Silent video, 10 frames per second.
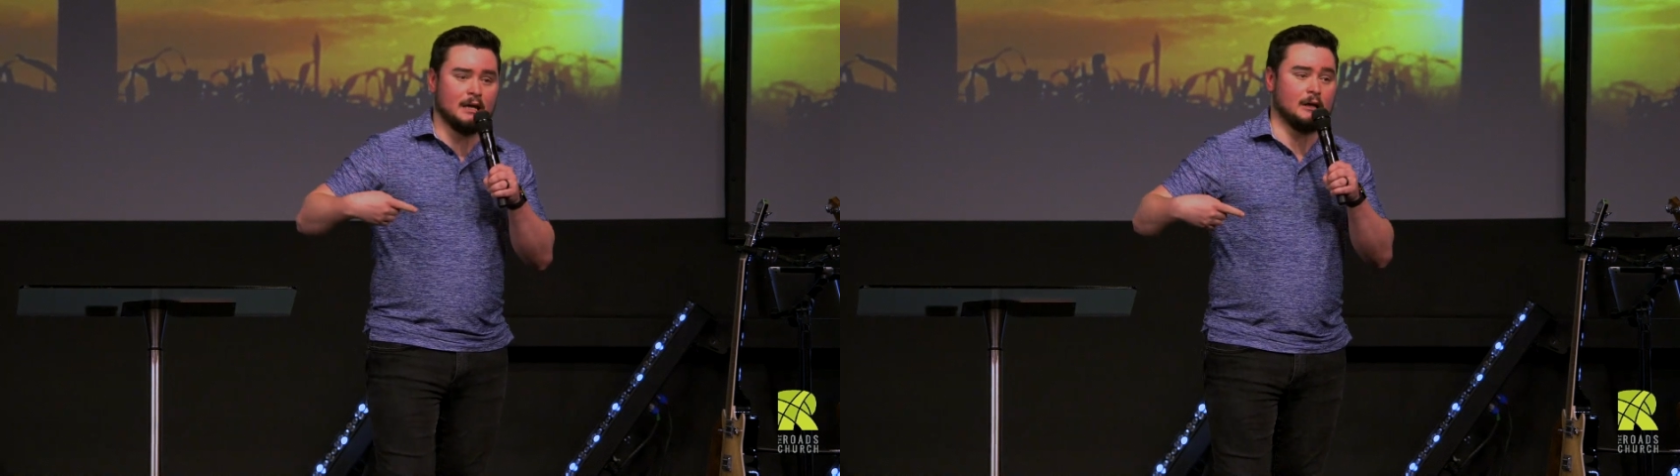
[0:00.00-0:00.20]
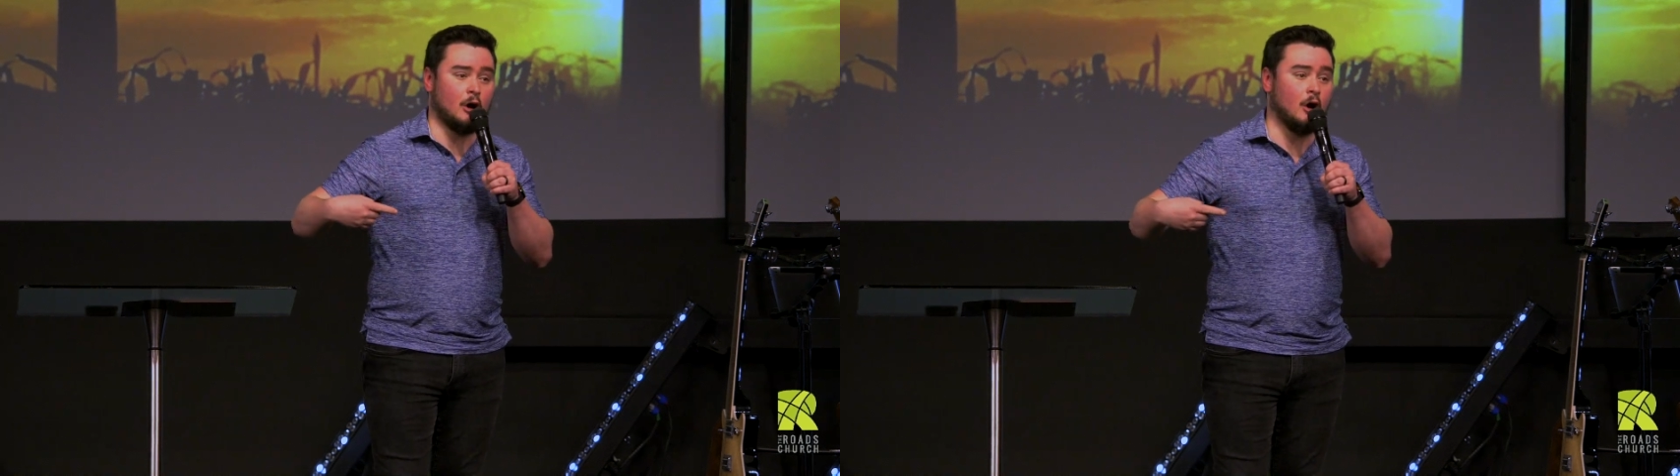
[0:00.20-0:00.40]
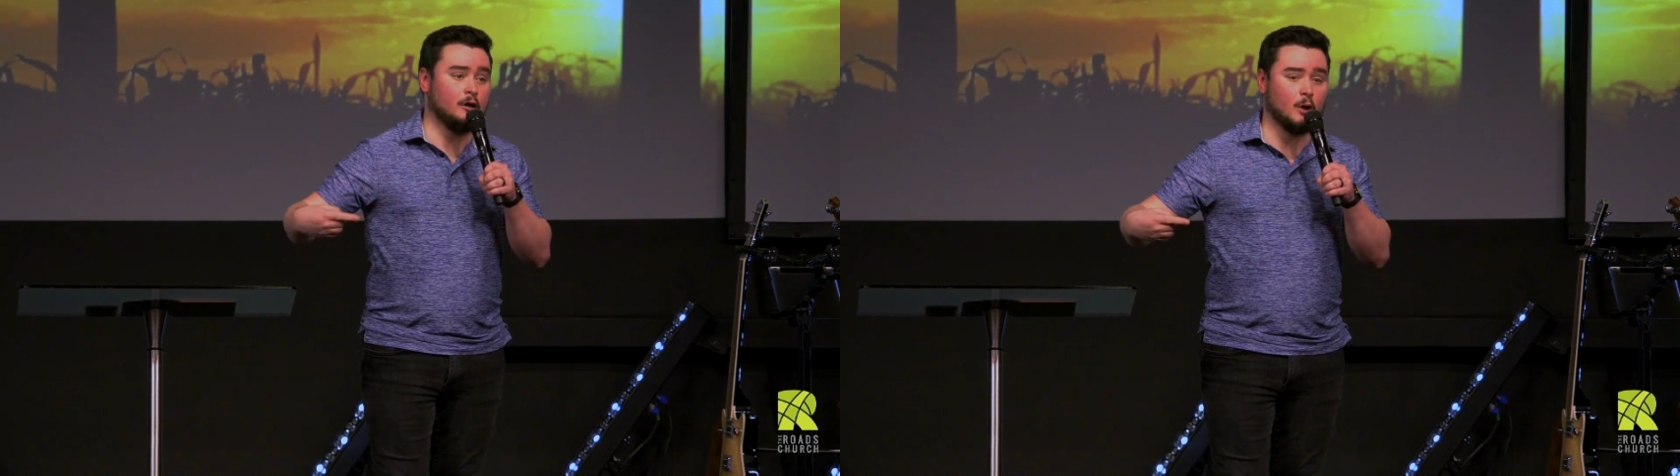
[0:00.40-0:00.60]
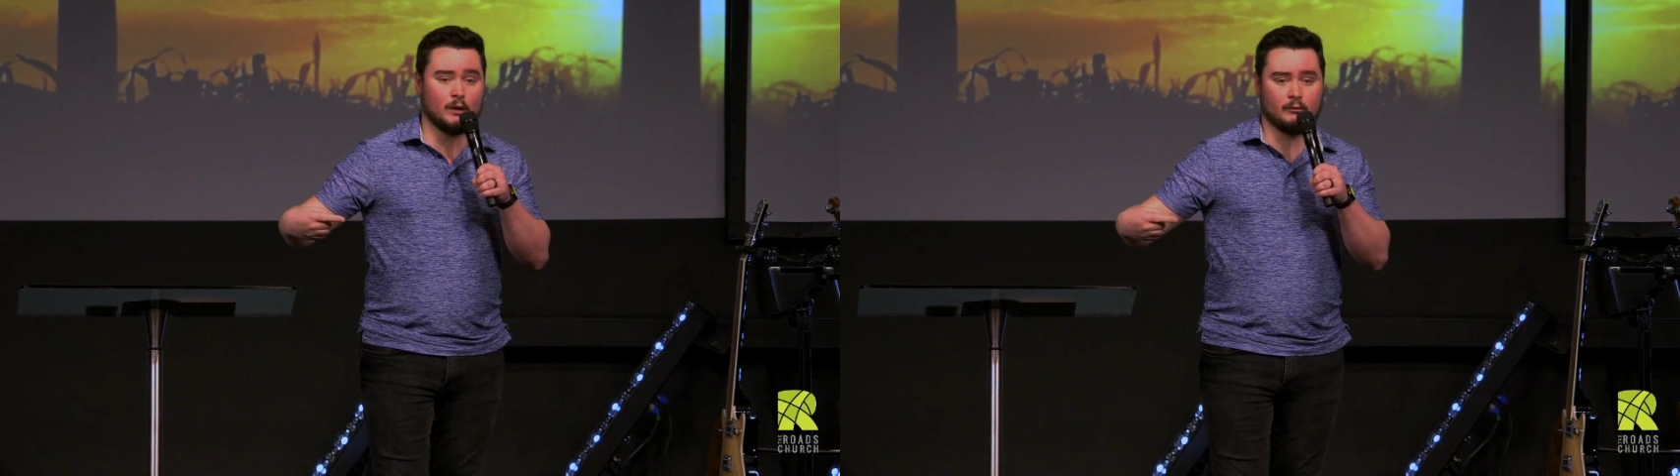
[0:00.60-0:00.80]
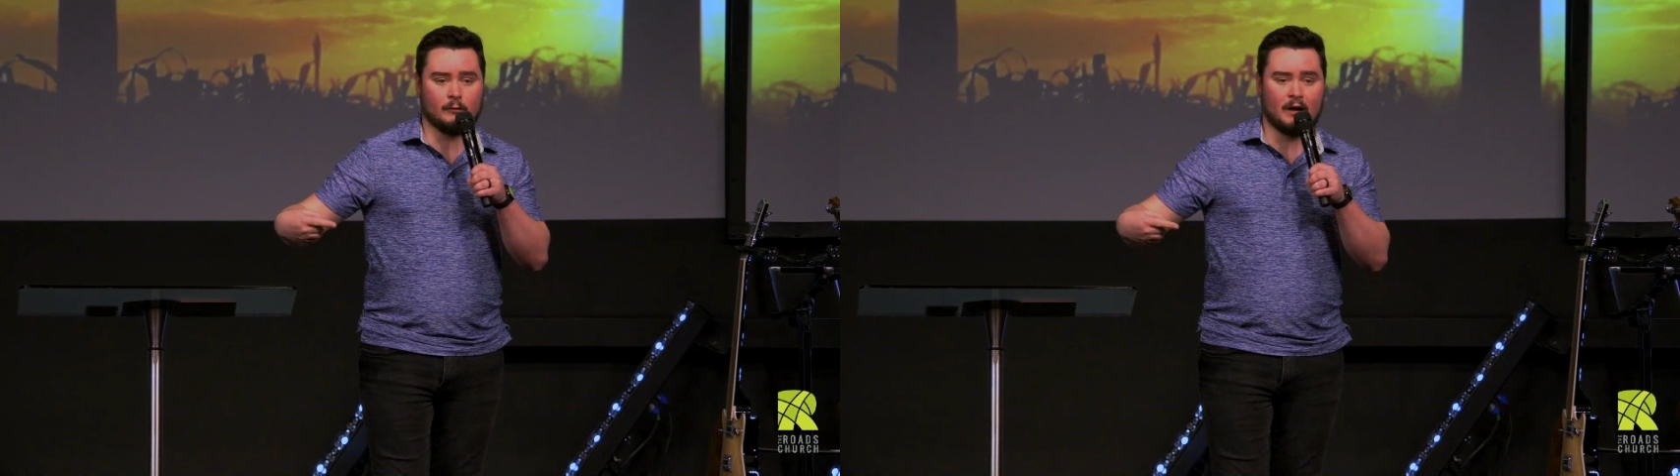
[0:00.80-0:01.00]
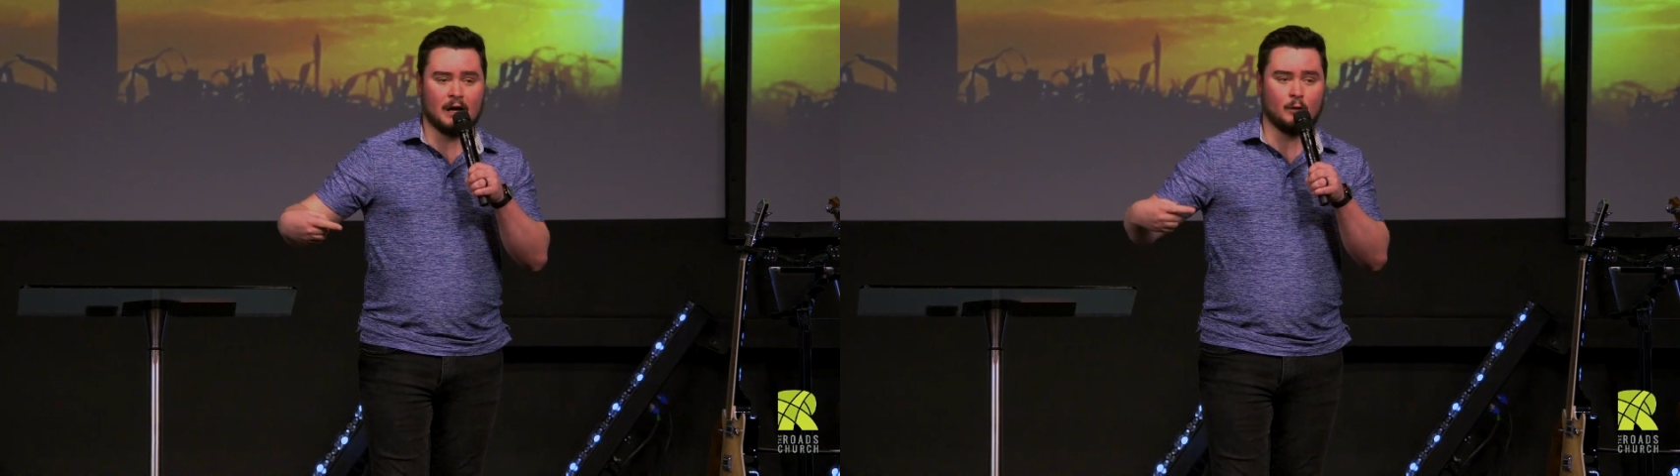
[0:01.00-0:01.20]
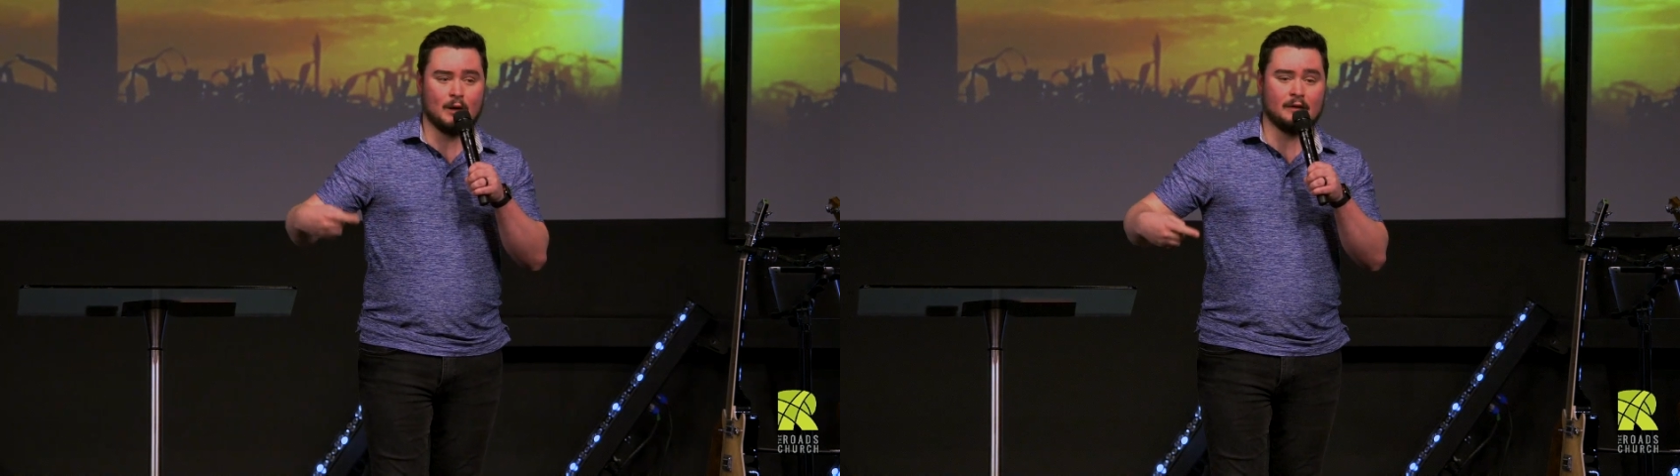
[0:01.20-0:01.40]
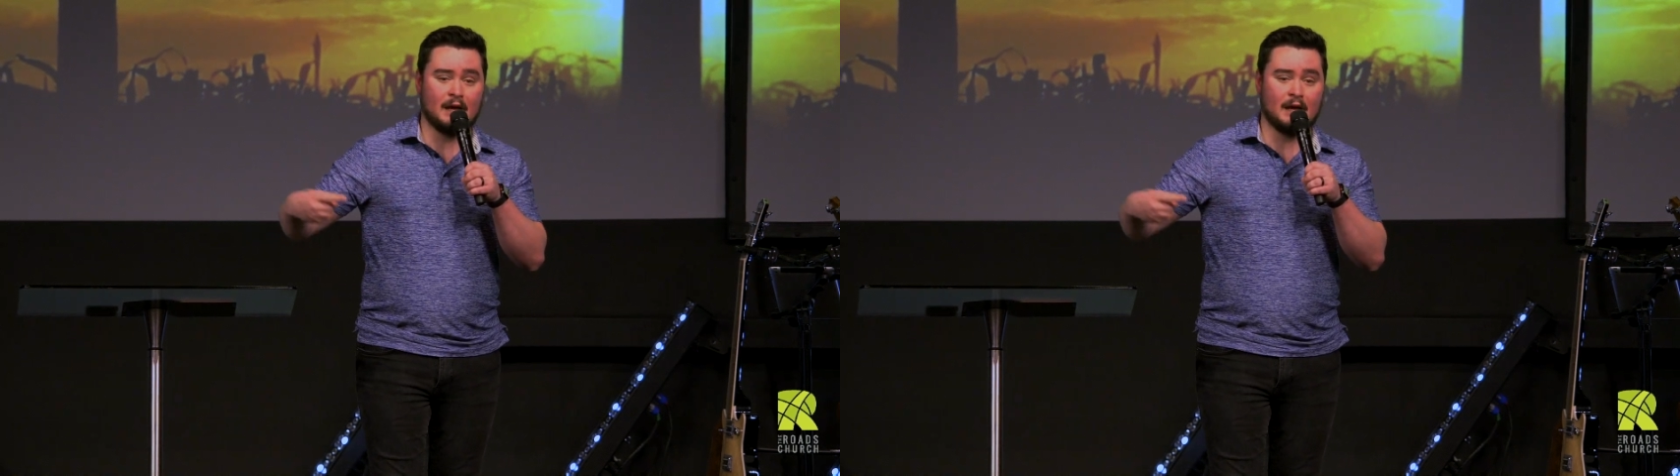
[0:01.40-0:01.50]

an ongoing revival in the